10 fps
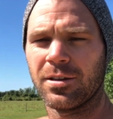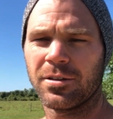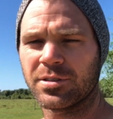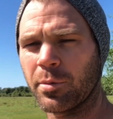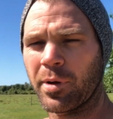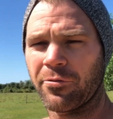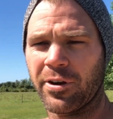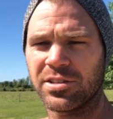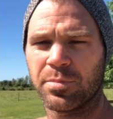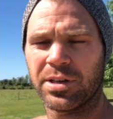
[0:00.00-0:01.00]
some of my
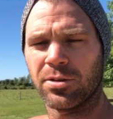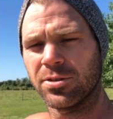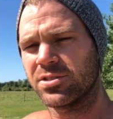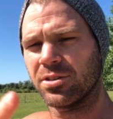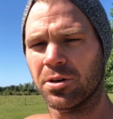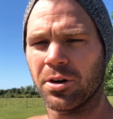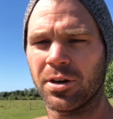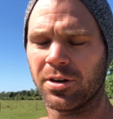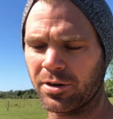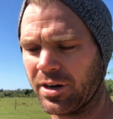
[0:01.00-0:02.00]
friends' builds or
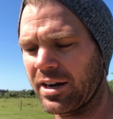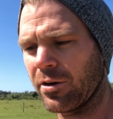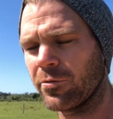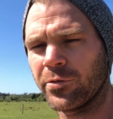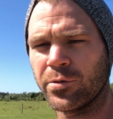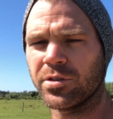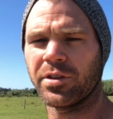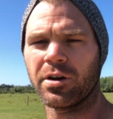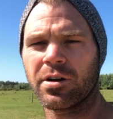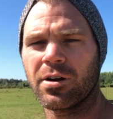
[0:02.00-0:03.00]
kind of overviews on
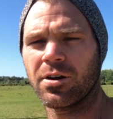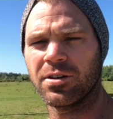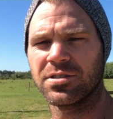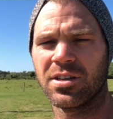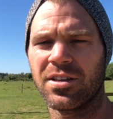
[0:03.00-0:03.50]
their cars,